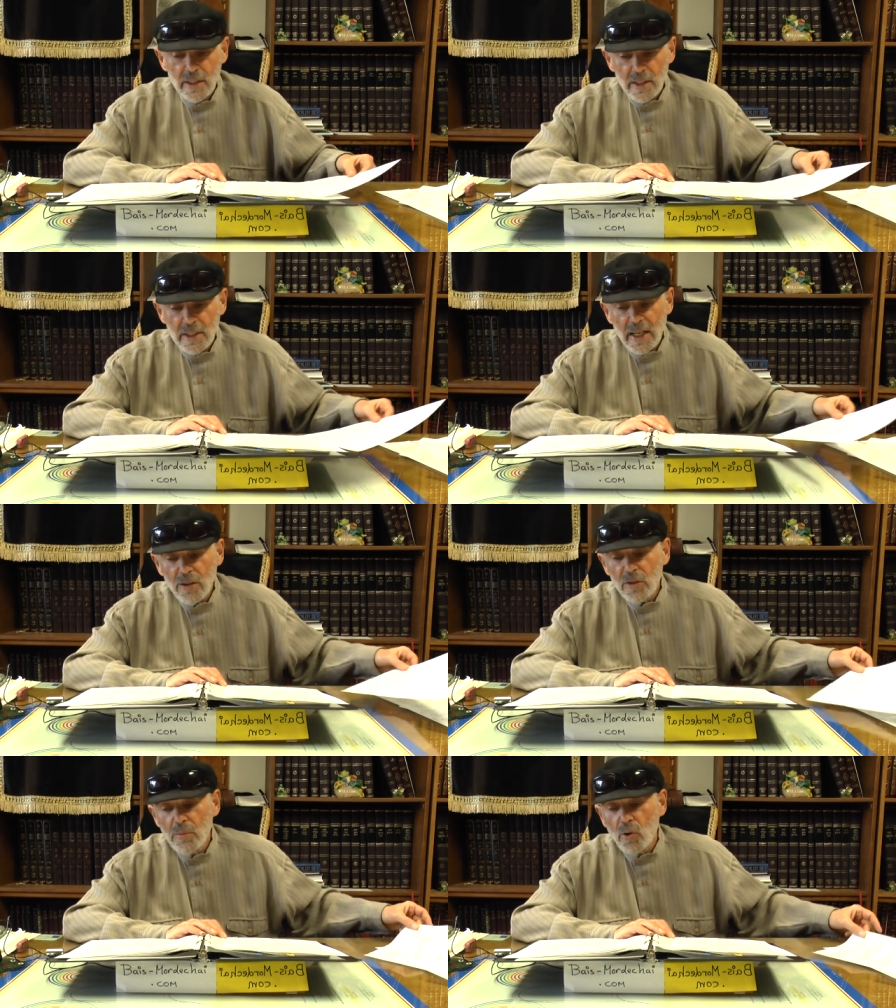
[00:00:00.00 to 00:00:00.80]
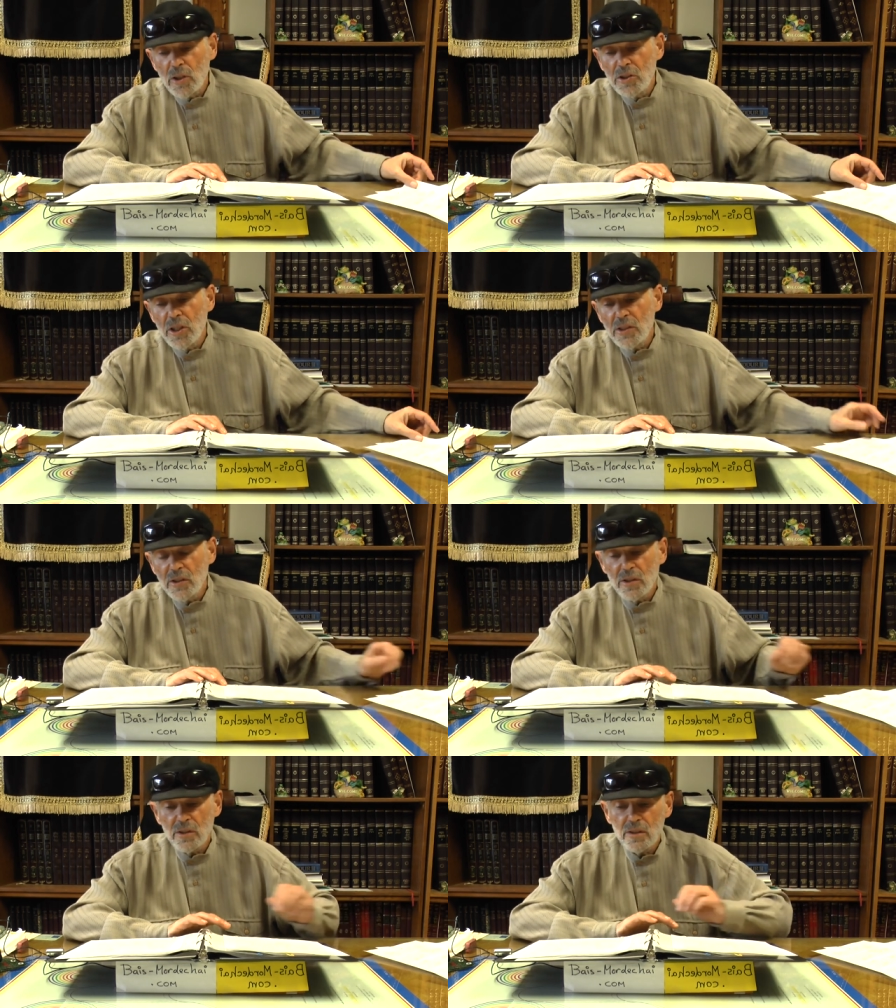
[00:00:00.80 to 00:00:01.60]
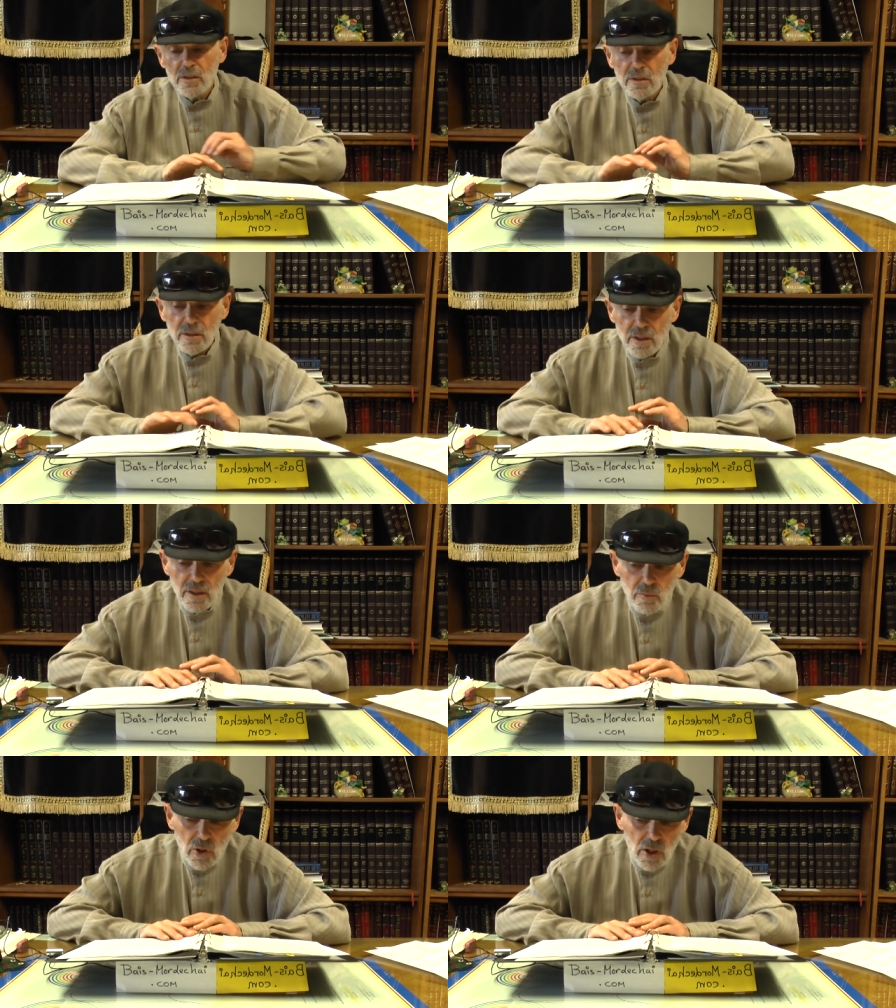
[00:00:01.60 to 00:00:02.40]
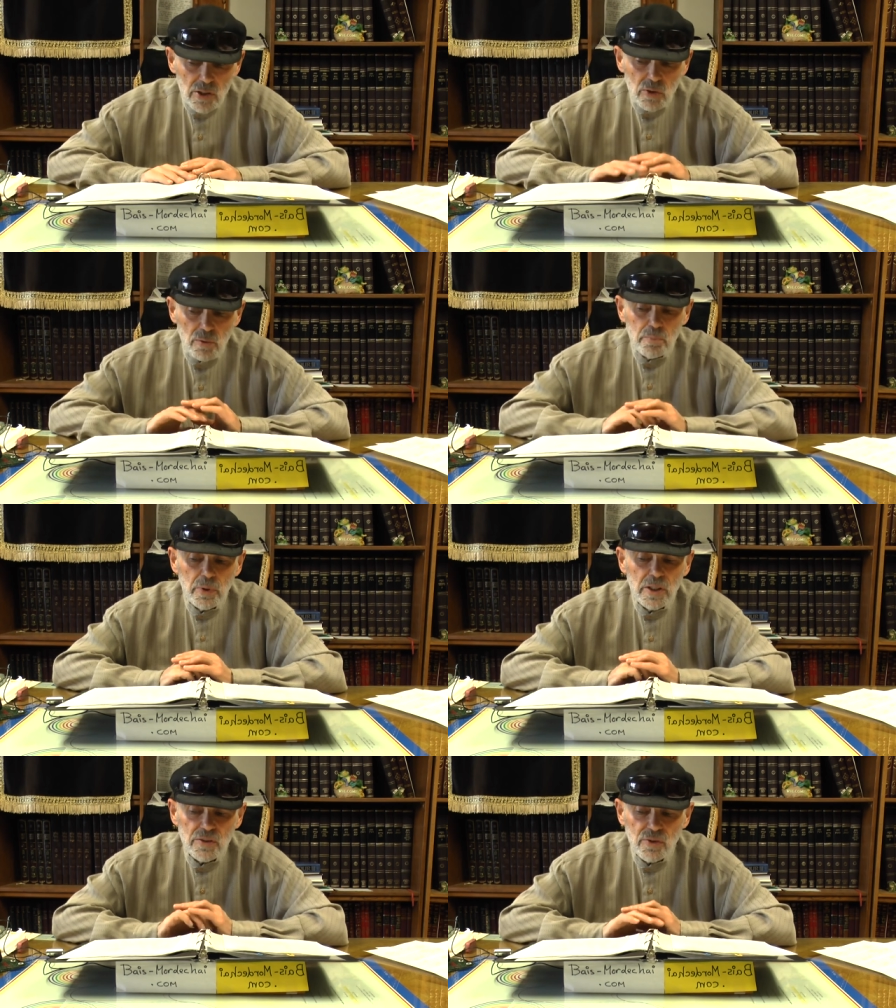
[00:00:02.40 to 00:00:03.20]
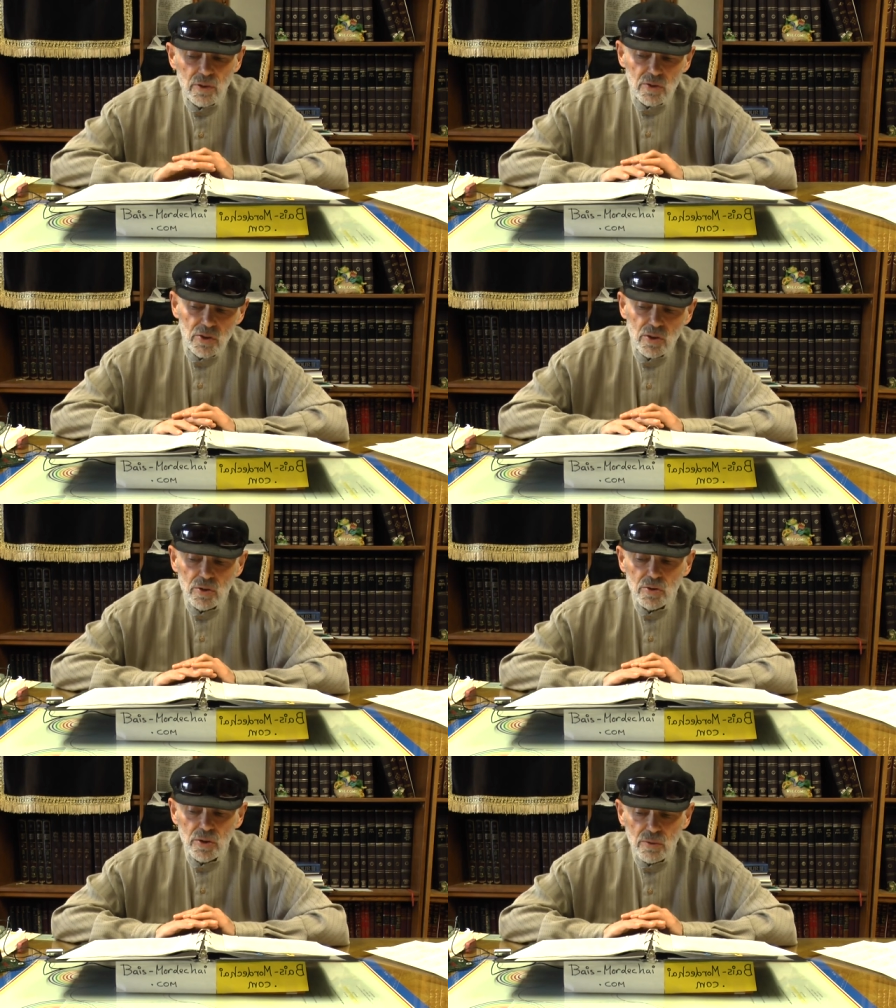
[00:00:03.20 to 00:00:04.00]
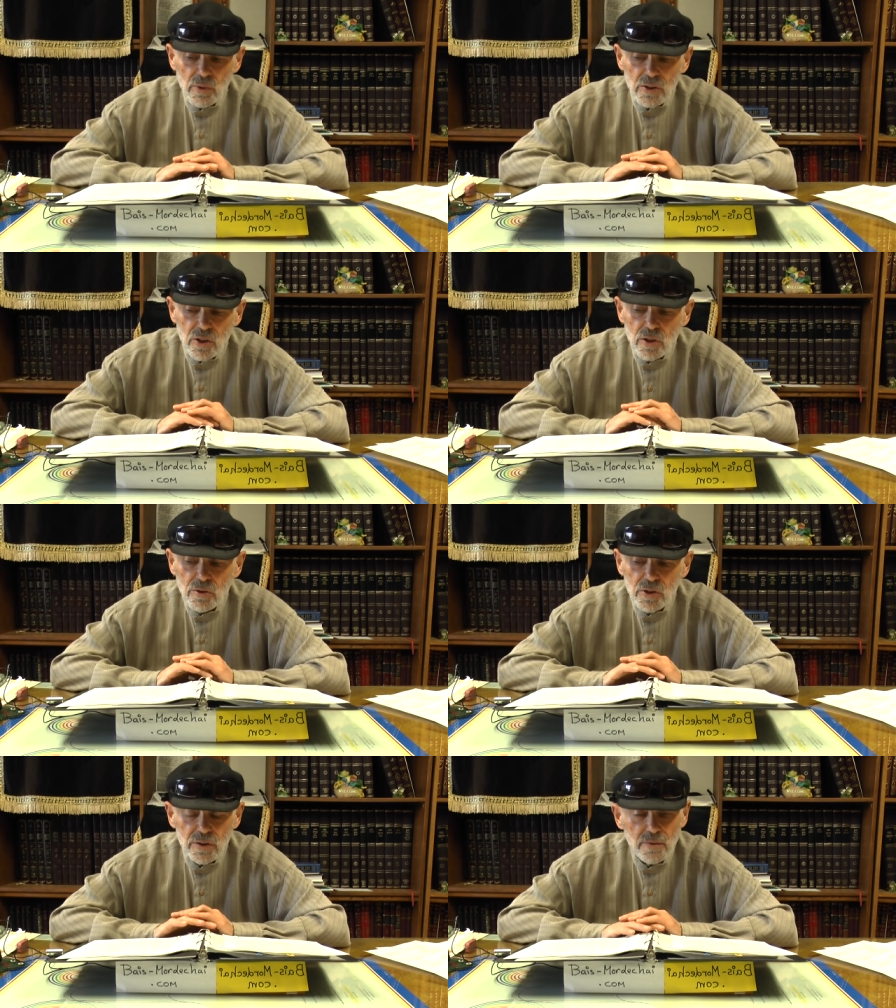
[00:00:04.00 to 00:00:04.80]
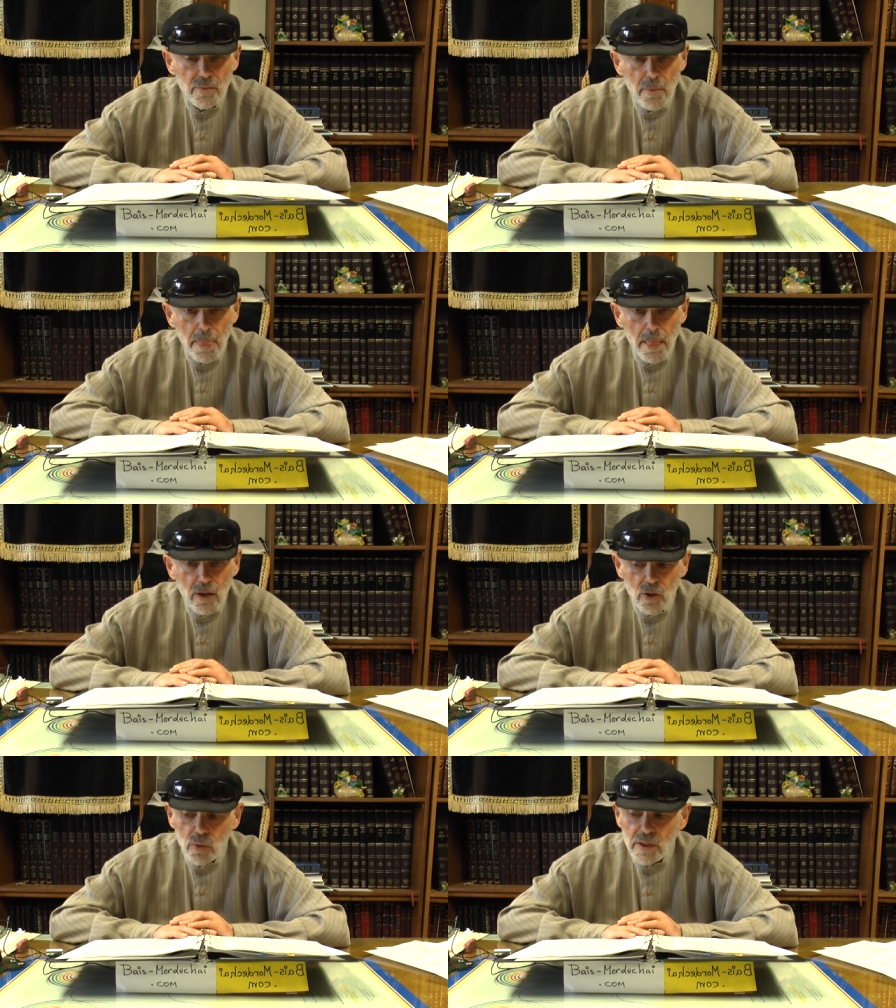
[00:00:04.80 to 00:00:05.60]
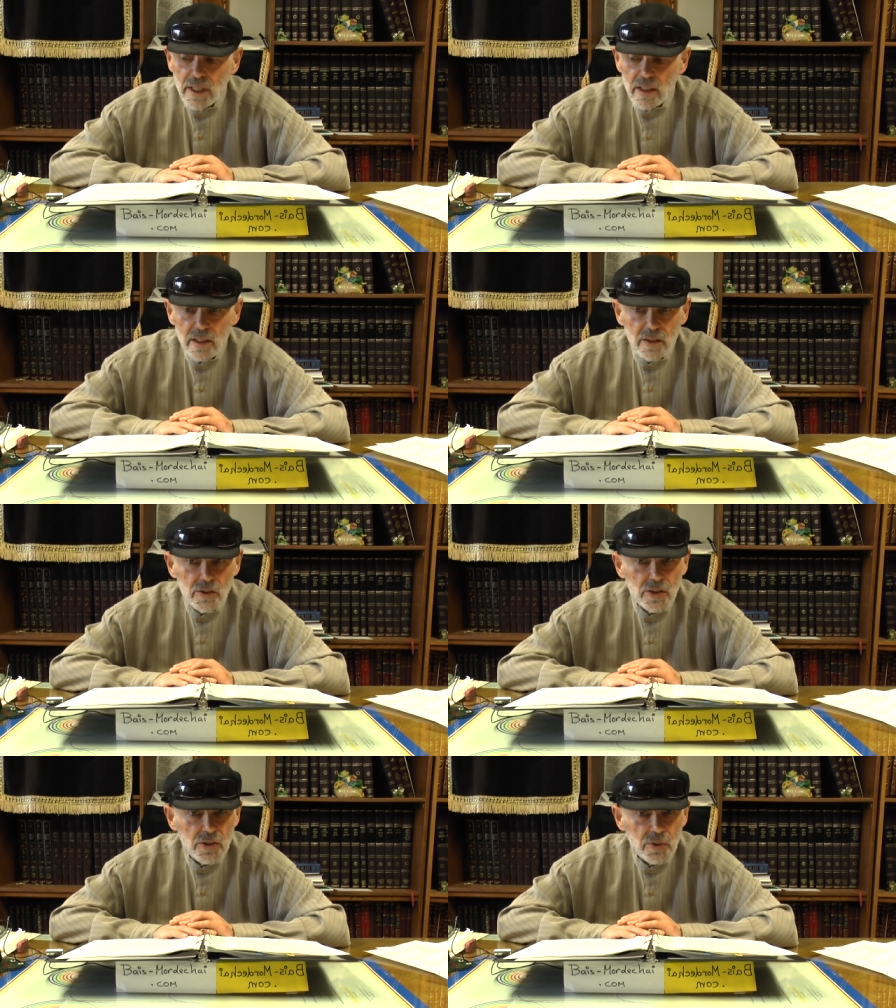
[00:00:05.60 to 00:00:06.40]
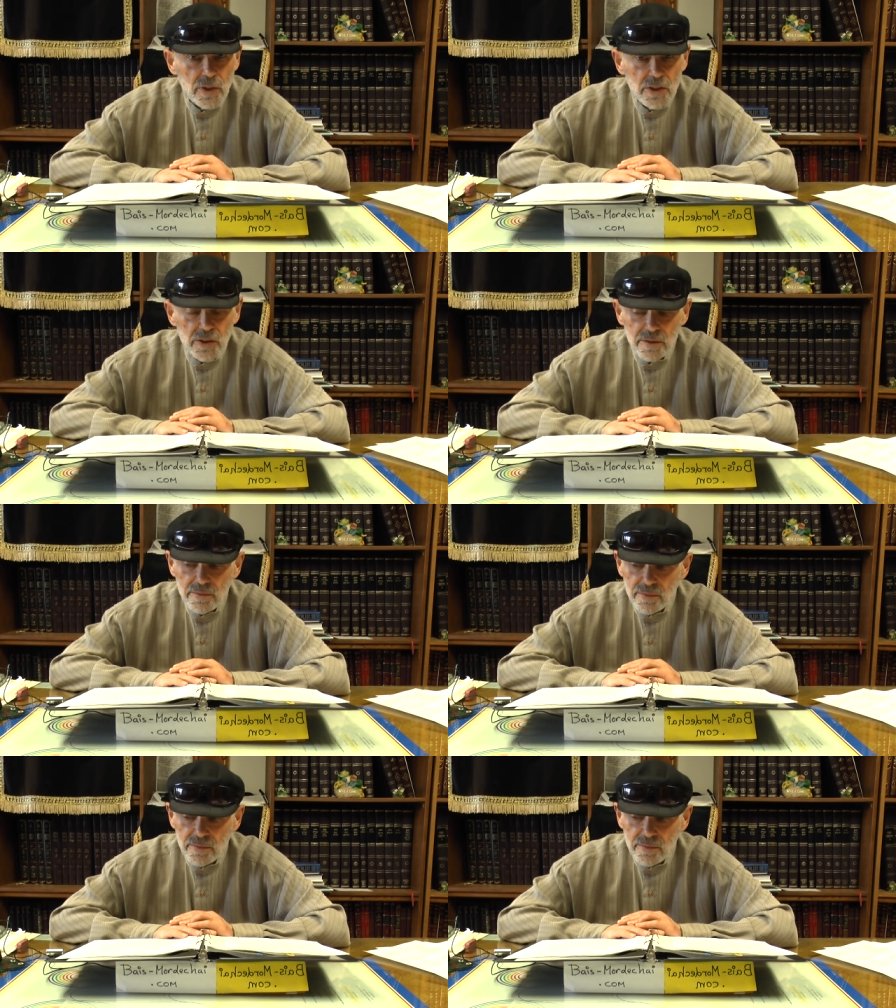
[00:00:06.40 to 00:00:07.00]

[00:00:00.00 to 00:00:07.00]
He not only brought justice, but also a peaceful solution, resolution to a delicate situation.